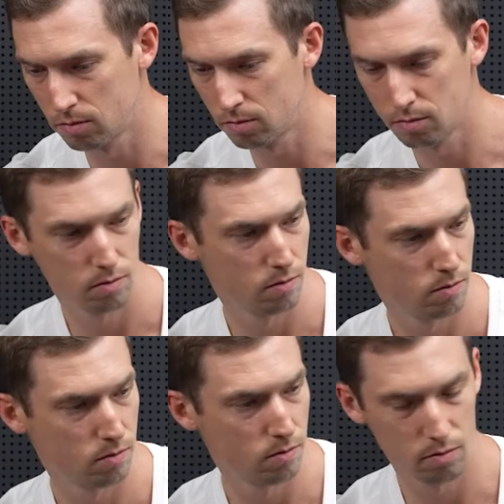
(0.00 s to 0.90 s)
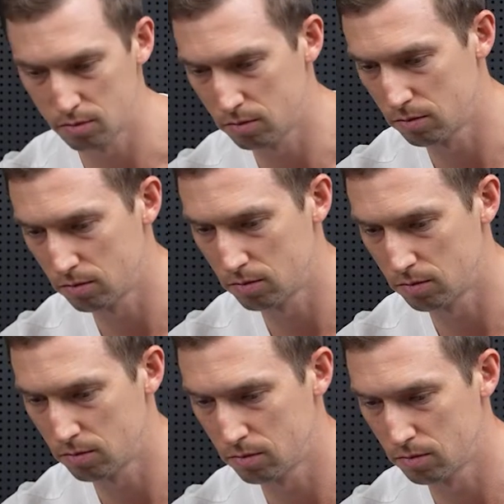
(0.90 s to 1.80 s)

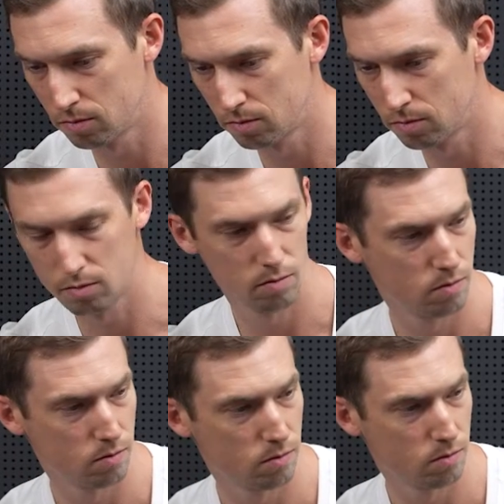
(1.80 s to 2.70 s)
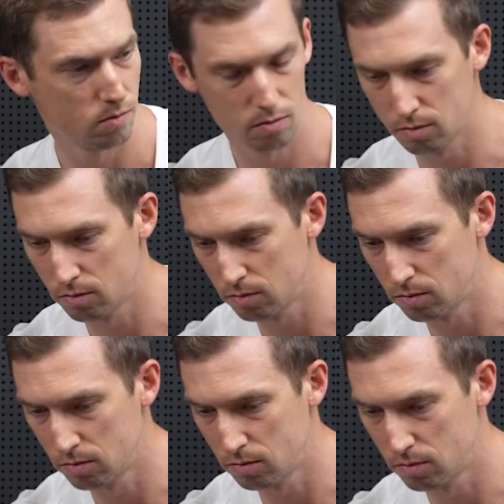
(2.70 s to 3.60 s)

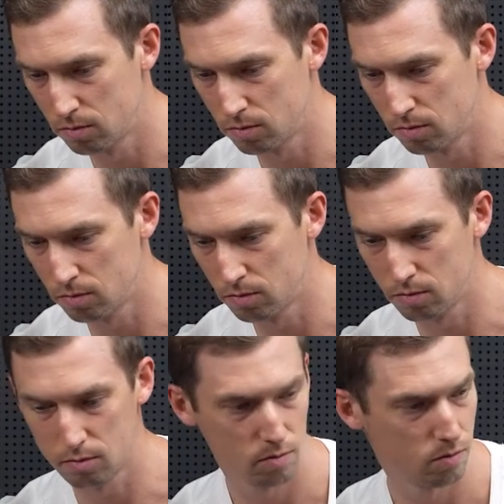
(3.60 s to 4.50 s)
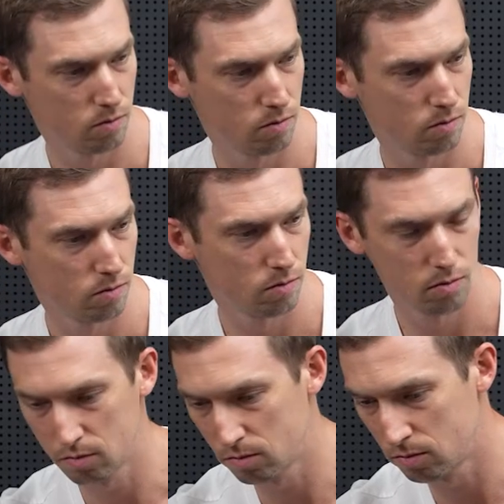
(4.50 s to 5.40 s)

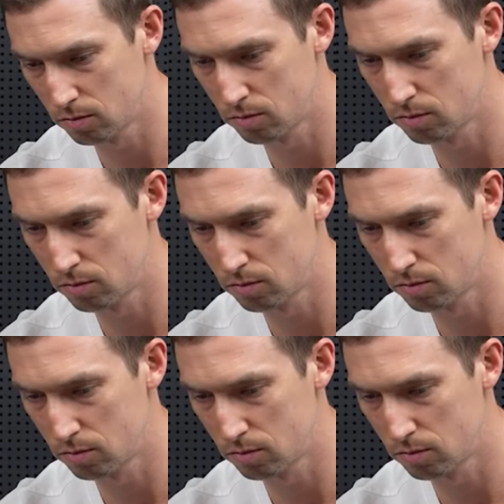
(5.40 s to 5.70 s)
Nobody speaks.